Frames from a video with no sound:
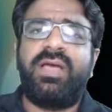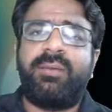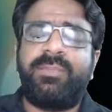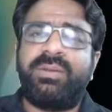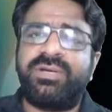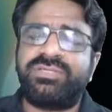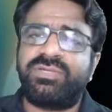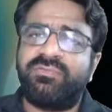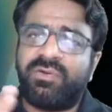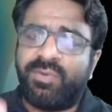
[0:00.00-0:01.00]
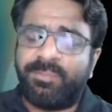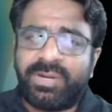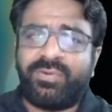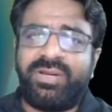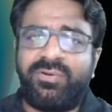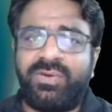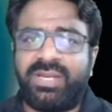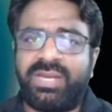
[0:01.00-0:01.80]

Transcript: amendments of November 2020,